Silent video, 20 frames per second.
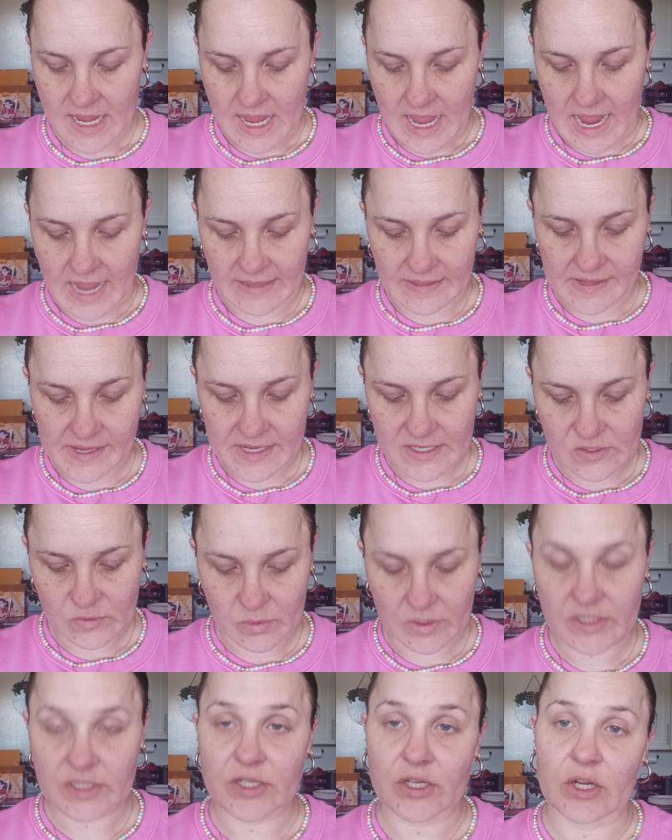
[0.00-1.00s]
and these
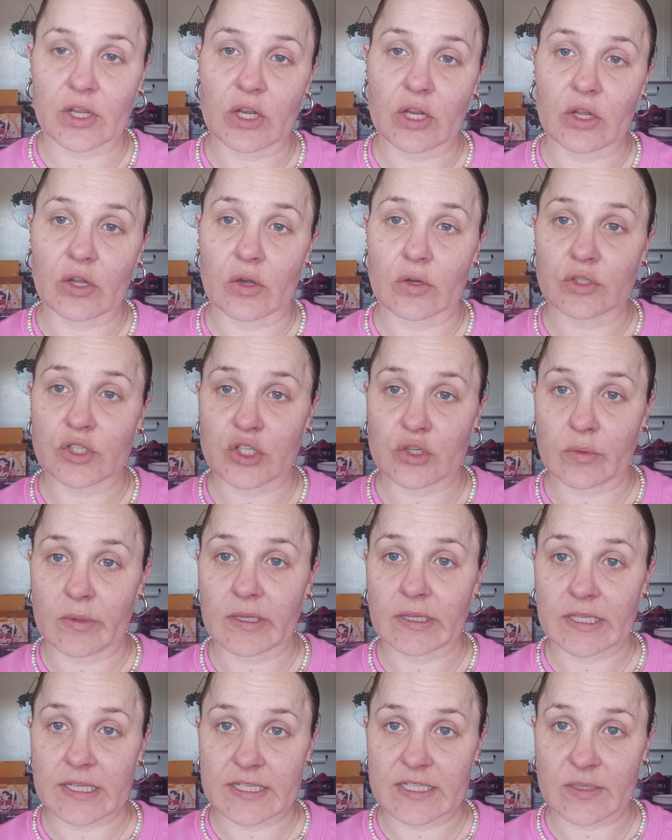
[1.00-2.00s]
ones are gonna go to
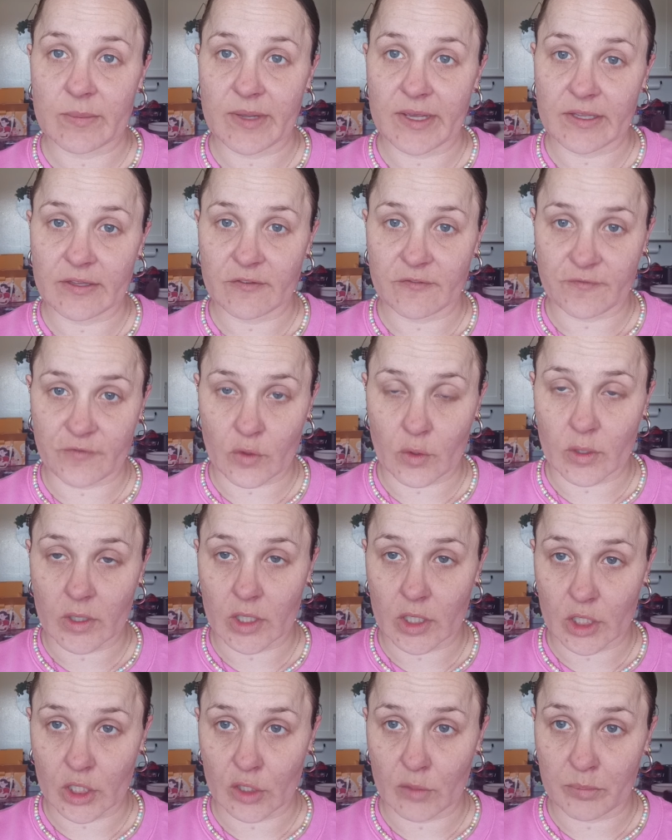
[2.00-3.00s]
Elizabeth for
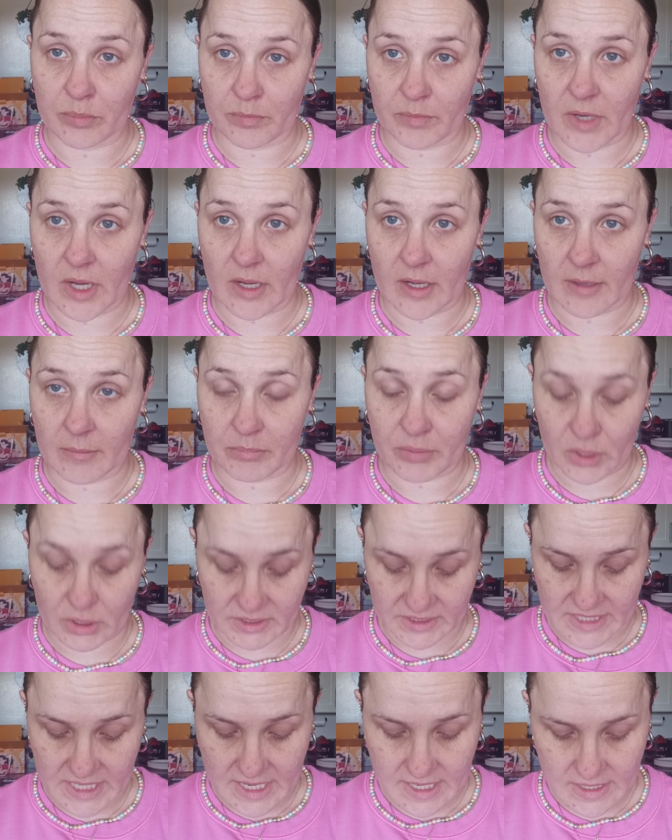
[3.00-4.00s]
her
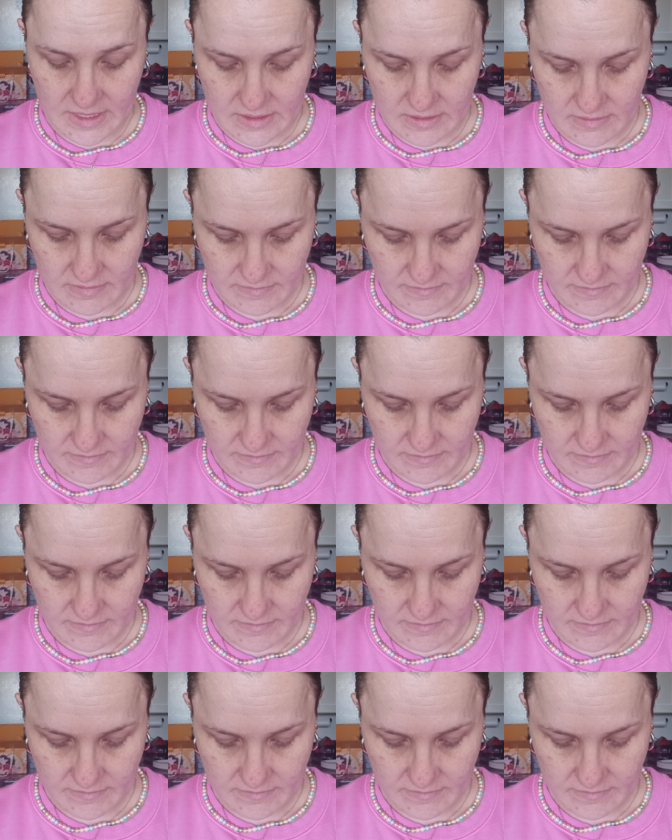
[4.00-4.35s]
birthday.